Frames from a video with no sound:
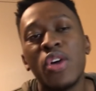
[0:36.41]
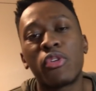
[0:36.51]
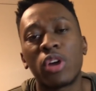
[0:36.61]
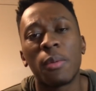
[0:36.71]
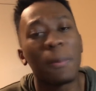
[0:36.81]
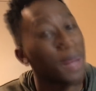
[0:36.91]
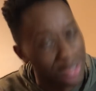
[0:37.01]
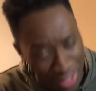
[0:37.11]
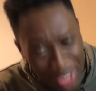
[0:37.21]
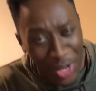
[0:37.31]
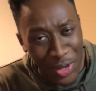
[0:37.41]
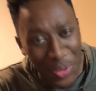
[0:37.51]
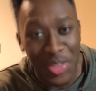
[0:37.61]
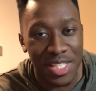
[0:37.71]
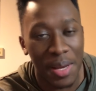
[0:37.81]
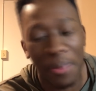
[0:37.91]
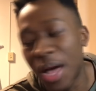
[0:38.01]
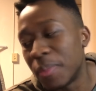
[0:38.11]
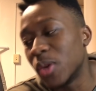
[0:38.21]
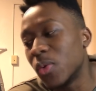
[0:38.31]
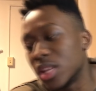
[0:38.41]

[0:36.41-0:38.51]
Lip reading: for what I'm about to tell you this upcoming